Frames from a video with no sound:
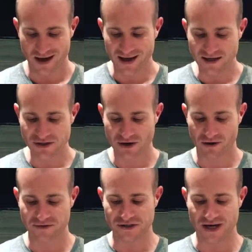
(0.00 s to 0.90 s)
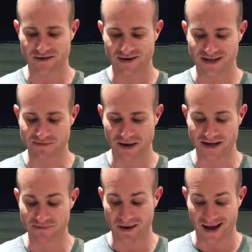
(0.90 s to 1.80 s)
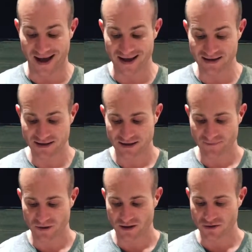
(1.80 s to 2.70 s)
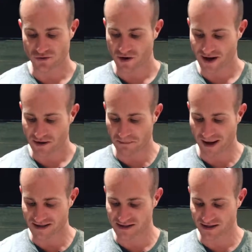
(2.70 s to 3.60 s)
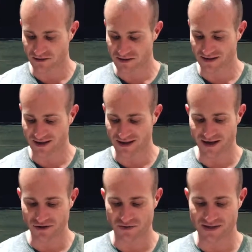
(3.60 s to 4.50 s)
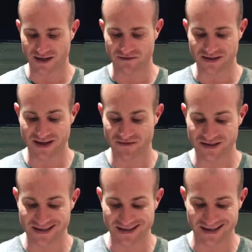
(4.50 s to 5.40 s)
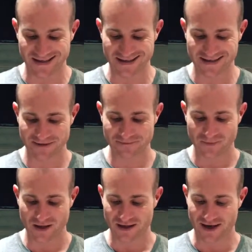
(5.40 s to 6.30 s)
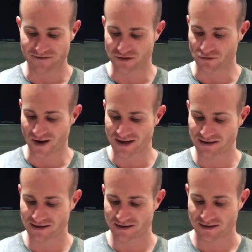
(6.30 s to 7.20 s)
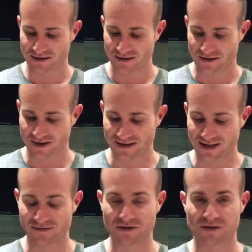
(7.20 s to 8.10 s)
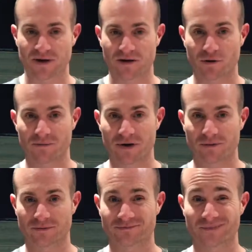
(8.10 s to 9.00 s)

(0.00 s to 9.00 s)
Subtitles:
Each coffee cherry is picked by hand, dried on patios in the natural sun for 17 days, left to rest, then delivered to a local mill.